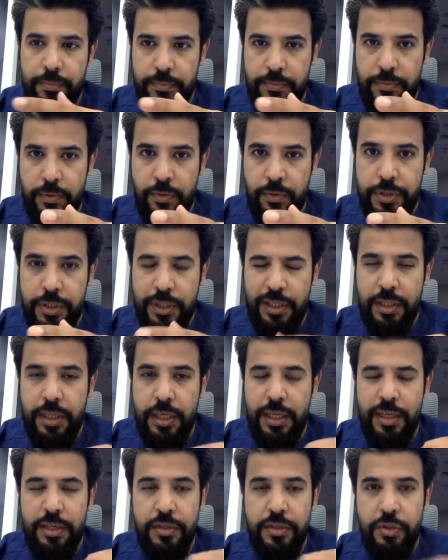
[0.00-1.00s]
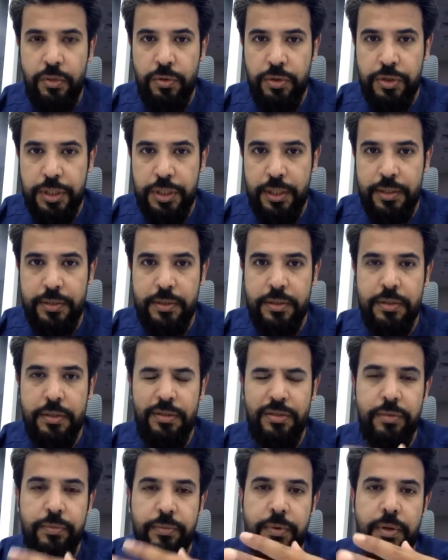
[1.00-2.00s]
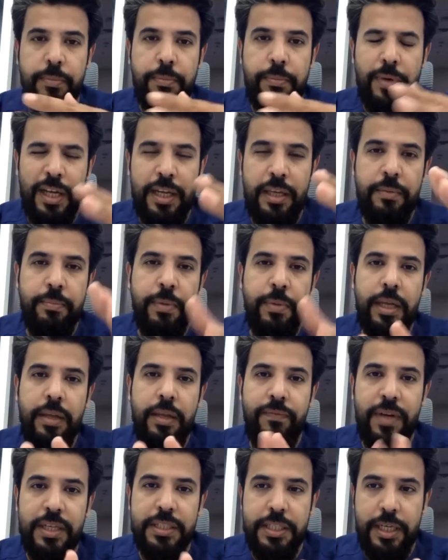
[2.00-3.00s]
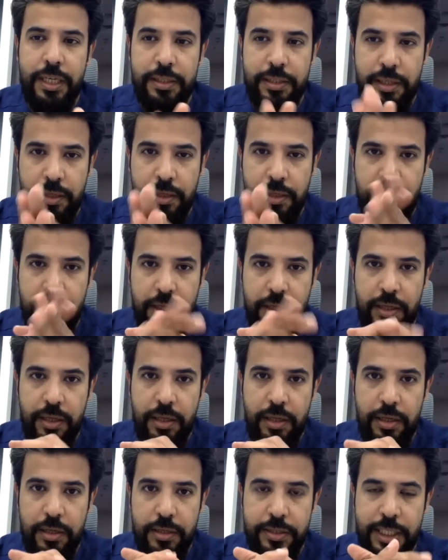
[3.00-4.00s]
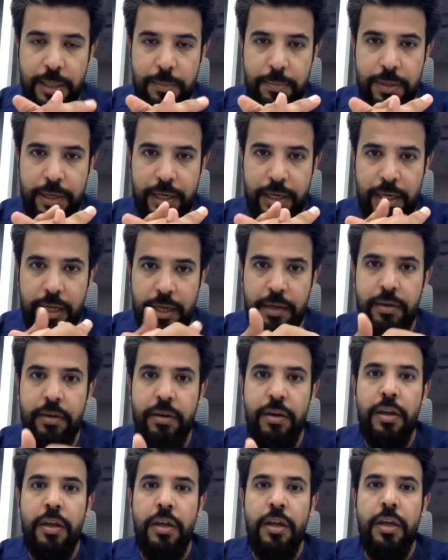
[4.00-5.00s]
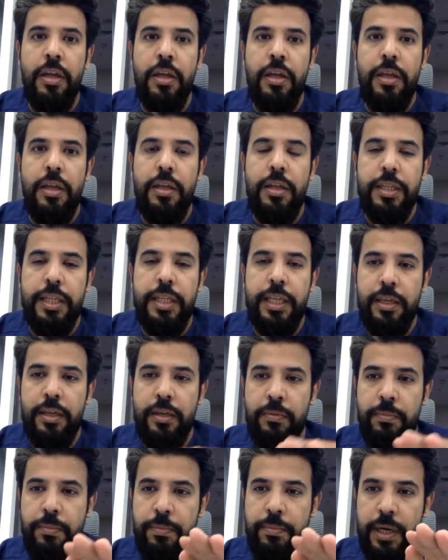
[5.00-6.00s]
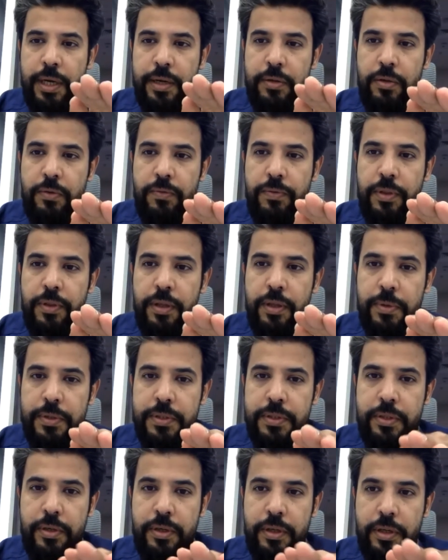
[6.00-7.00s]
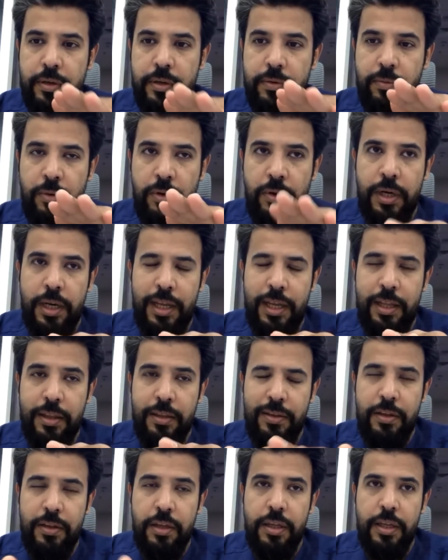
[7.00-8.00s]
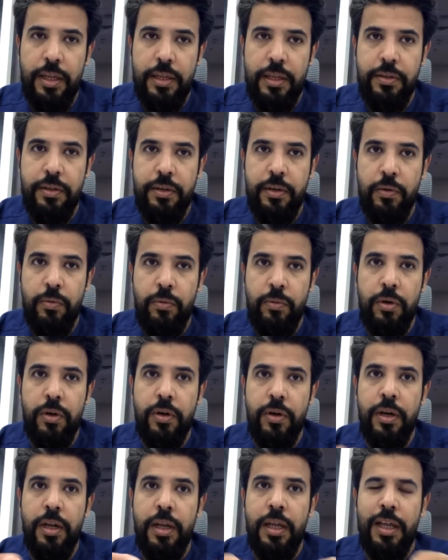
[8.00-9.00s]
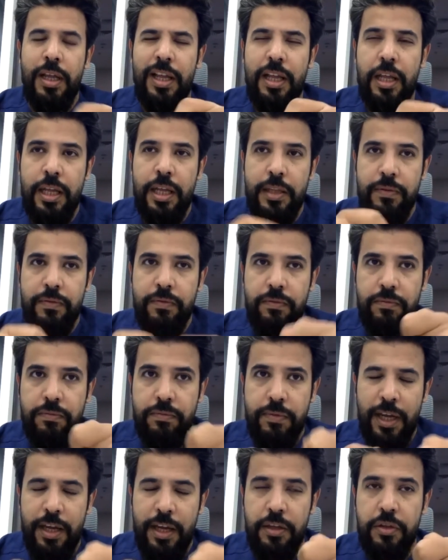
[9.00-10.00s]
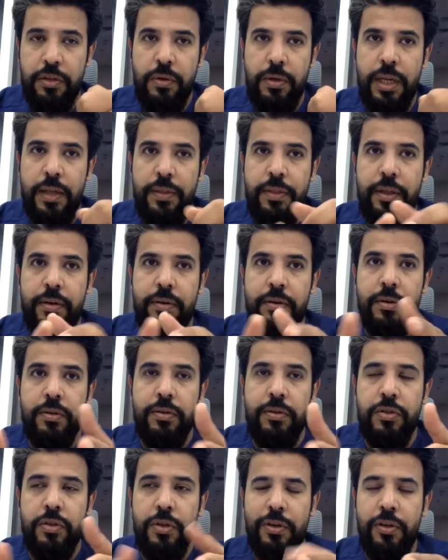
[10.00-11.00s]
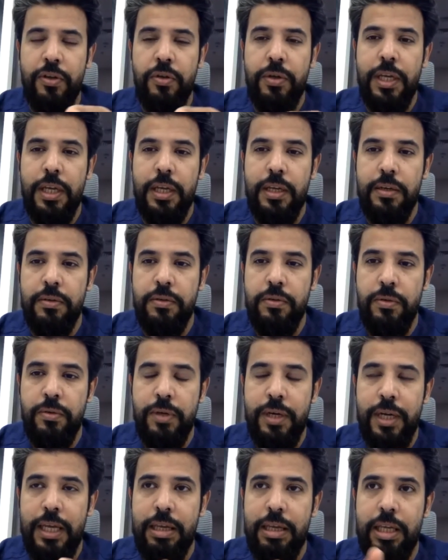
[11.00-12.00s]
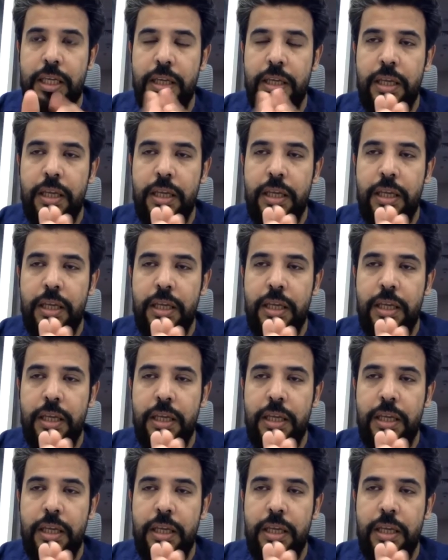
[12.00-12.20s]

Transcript: using the sutures by invaginating the stapler line, taking part of the posterior wall and anterior wall and tie it together, so you can do like